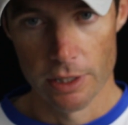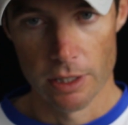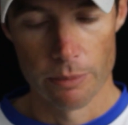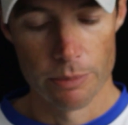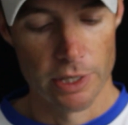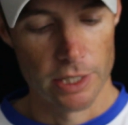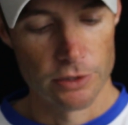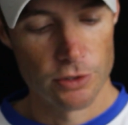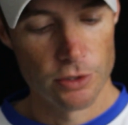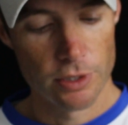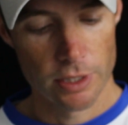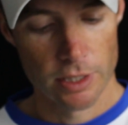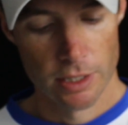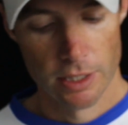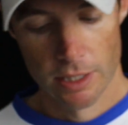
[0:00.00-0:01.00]
up and I
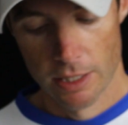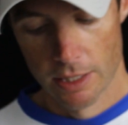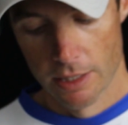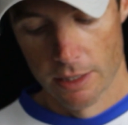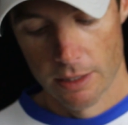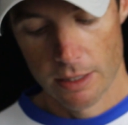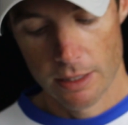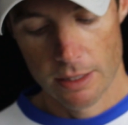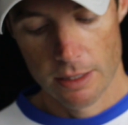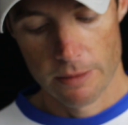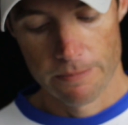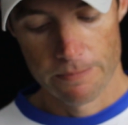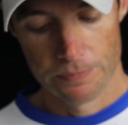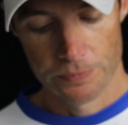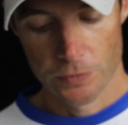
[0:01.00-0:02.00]
took
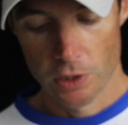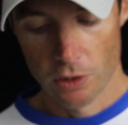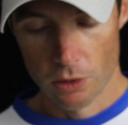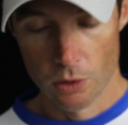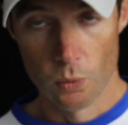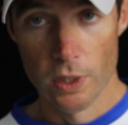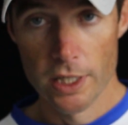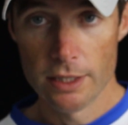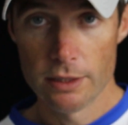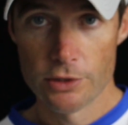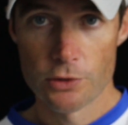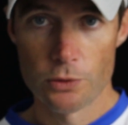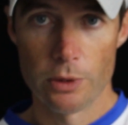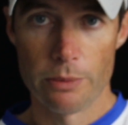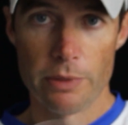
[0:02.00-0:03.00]
um, a
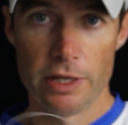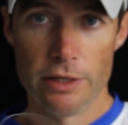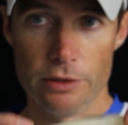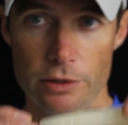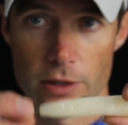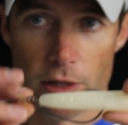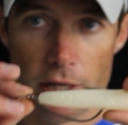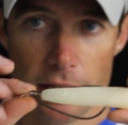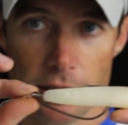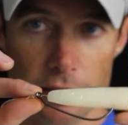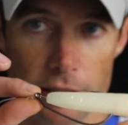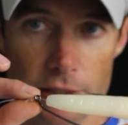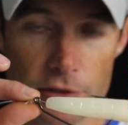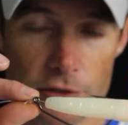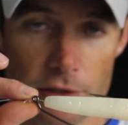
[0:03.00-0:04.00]
weightless swim bait hook like
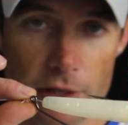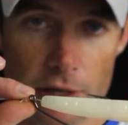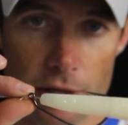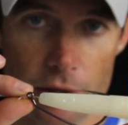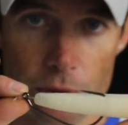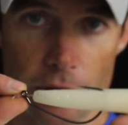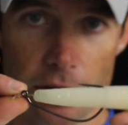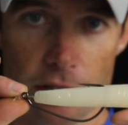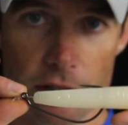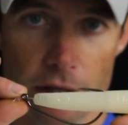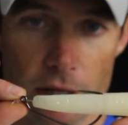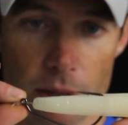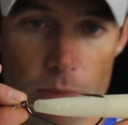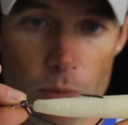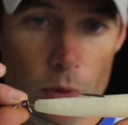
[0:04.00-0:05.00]
this, rigged it
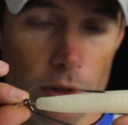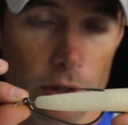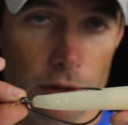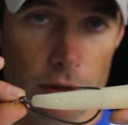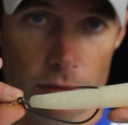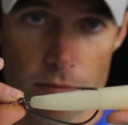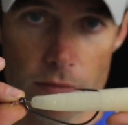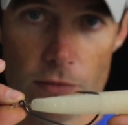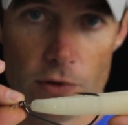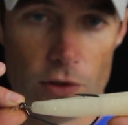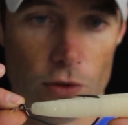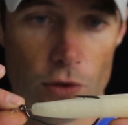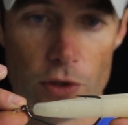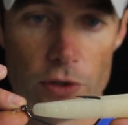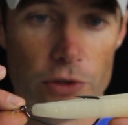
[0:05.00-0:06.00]
up with,
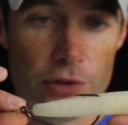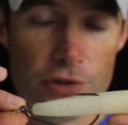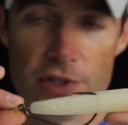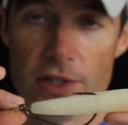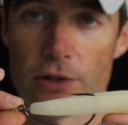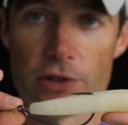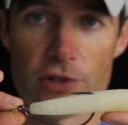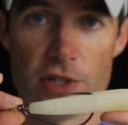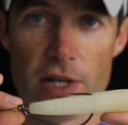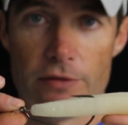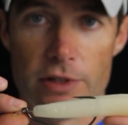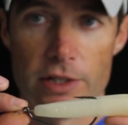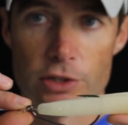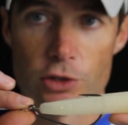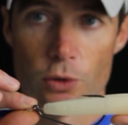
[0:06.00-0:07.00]
you can use either a
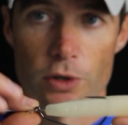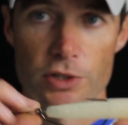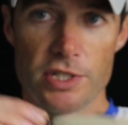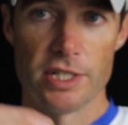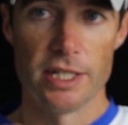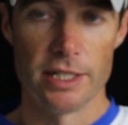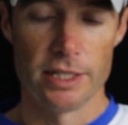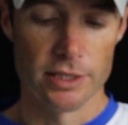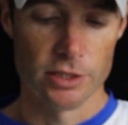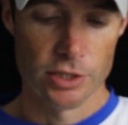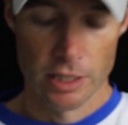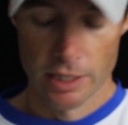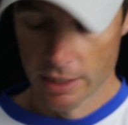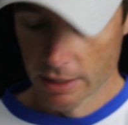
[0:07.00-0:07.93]
seven inch or a 10 inch,